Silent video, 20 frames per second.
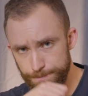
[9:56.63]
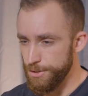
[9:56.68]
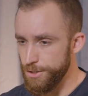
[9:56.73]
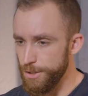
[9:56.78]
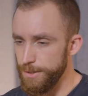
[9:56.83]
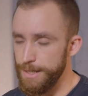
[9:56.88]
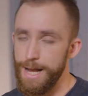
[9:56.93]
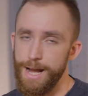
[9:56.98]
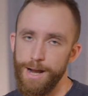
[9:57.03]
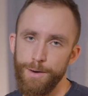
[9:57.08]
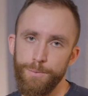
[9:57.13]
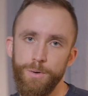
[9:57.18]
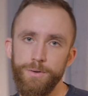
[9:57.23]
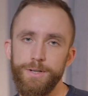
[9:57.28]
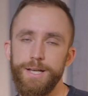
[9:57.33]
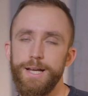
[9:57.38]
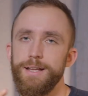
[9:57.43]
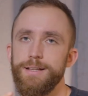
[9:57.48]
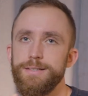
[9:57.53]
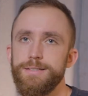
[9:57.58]
So yeah, I
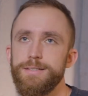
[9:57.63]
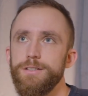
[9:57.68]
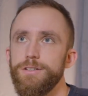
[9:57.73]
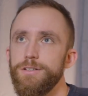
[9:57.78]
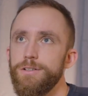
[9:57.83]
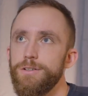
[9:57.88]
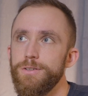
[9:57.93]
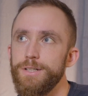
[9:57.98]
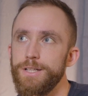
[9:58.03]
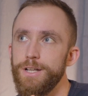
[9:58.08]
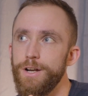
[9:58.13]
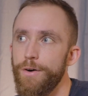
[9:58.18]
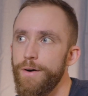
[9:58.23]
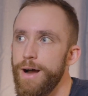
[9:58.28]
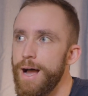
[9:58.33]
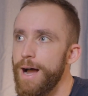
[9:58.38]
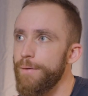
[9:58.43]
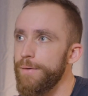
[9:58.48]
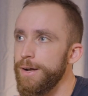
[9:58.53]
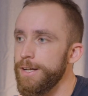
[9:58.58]
won't get into, you know,
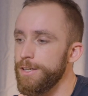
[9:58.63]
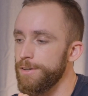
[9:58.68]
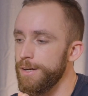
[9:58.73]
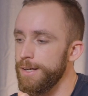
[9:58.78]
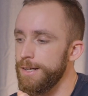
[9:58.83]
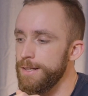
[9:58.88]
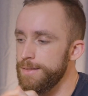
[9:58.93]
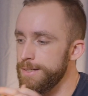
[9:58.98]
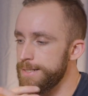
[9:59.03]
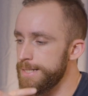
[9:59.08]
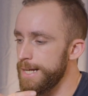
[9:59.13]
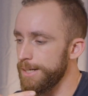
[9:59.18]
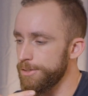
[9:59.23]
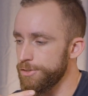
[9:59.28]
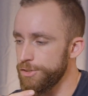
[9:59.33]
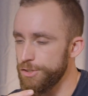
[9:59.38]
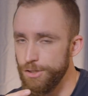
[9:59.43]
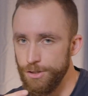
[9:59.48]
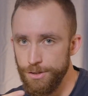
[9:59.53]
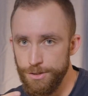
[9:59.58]
how I created the
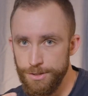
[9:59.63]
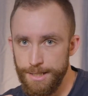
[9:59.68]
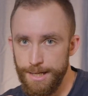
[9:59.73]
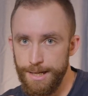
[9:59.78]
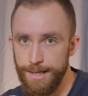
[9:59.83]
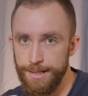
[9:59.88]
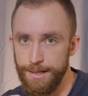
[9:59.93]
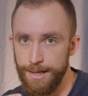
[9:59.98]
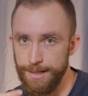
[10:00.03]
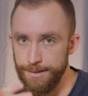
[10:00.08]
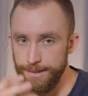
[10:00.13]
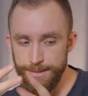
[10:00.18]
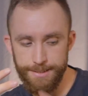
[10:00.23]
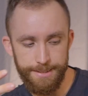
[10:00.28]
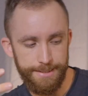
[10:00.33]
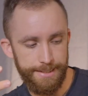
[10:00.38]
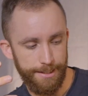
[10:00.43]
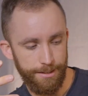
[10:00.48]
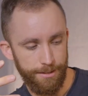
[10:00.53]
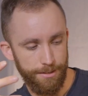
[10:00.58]
textures and, and the
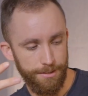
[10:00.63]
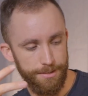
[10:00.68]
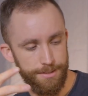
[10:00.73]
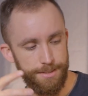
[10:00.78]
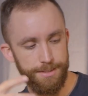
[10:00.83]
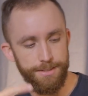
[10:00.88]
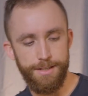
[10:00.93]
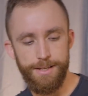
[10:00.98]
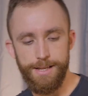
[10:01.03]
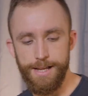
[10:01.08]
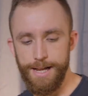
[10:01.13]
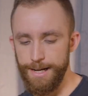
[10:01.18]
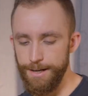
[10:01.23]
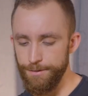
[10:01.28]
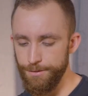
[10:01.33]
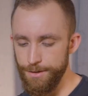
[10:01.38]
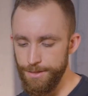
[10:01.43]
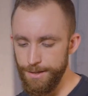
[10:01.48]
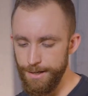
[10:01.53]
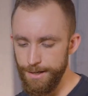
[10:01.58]
stickers and
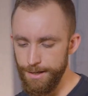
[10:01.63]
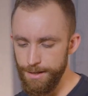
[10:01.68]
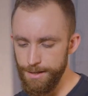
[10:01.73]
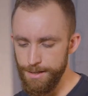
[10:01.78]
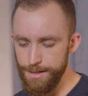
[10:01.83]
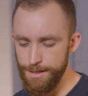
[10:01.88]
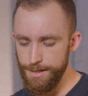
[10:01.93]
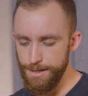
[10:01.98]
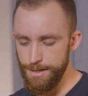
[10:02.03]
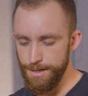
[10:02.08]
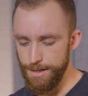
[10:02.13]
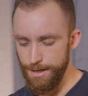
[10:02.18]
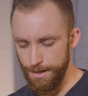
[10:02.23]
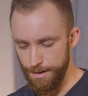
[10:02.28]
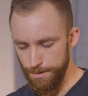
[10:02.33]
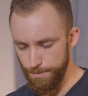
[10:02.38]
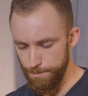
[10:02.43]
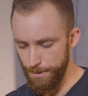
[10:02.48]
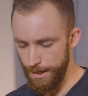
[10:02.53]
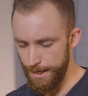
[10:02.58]
everything
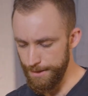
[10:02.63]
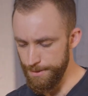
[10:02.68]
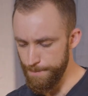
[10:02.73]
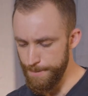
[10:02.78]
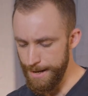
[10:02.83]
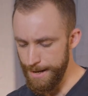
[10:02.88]
on the